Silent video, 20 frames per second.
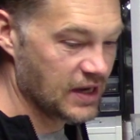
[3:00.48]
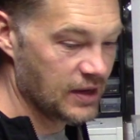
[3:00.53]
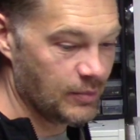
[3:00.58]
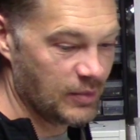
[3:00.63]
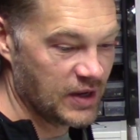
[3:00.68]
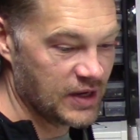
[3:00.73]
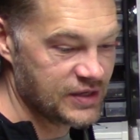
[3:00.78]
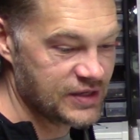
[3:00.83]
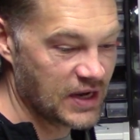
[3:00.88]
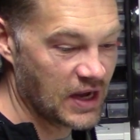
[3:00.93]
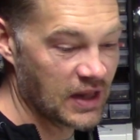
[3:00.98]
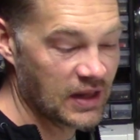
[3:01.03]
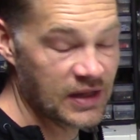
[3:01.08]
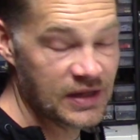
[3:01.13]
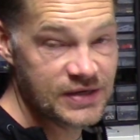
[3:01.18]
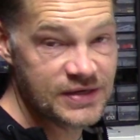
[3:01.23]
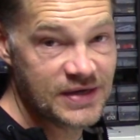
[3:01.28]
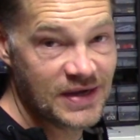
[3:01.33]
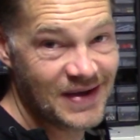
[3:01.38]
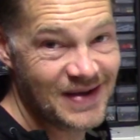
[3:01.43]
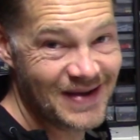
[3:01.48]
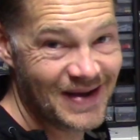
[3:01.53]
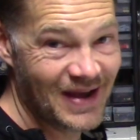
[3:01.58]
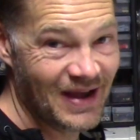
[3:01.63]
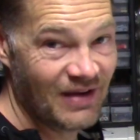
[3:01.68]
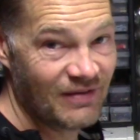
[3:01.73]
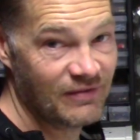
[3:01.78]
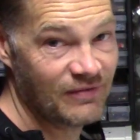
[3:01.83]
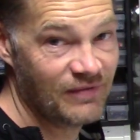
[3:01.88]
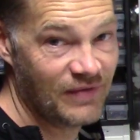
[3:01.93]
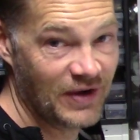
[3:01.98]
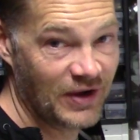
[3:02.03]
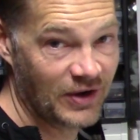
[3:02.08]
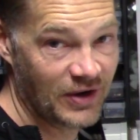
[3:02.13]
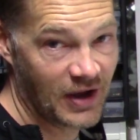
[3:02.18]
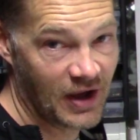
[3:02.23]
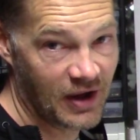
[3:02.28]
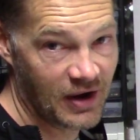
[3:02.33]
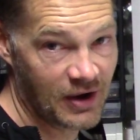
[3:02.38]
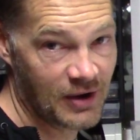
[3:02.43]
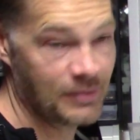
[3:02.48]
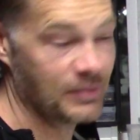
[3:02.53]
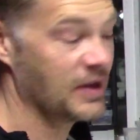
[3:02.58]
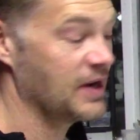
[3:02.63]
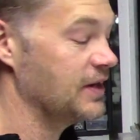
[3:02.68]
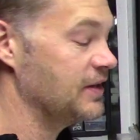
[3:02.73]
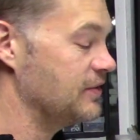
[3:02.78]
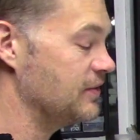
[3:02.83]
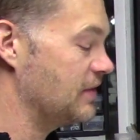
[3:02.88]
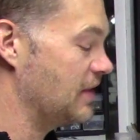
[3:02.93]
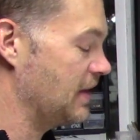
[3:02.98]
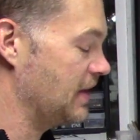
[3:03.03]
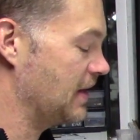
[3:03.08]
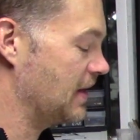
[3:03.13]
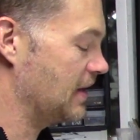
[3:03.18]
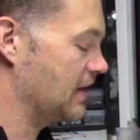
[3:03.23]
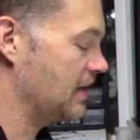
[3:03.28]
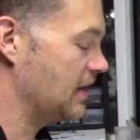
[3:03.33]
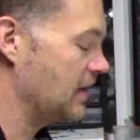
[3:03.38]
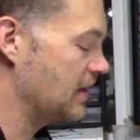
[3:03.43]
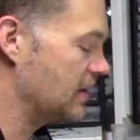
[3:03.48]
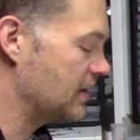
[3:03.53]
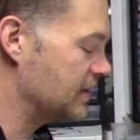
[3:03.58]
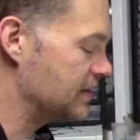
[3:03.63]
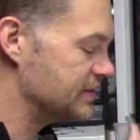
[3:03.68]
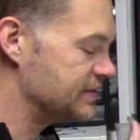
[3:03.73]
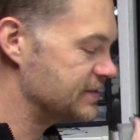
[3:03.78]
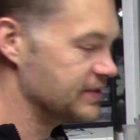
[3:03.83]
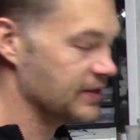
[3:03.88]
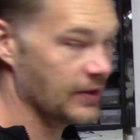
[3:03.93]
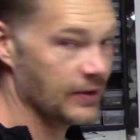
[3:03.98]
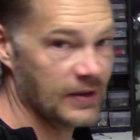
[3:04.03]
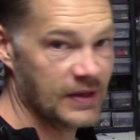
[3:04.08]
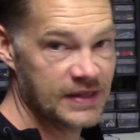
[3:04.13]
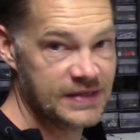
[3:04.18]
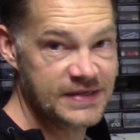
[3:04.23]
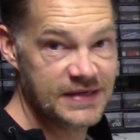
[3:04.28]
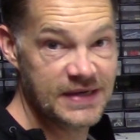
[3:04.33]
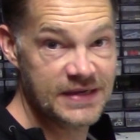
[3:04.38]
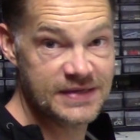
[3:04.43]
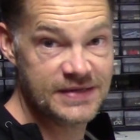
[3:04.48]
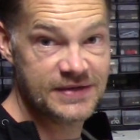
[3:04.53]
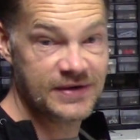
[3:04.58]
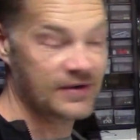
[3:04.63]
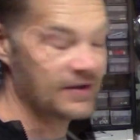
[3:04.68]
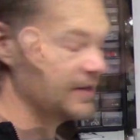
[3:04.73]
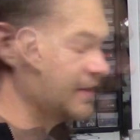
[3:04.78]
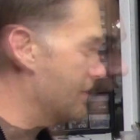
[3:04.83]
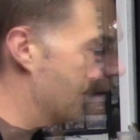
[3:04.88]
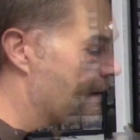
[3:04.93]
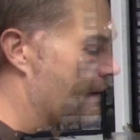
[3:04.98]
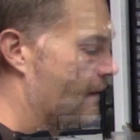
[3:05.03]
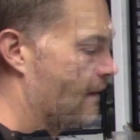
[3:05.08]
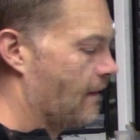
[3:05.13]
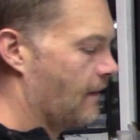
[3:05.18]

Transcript: to be a challenge. I haven't figured out how I'm going to do that yet. So let's get started.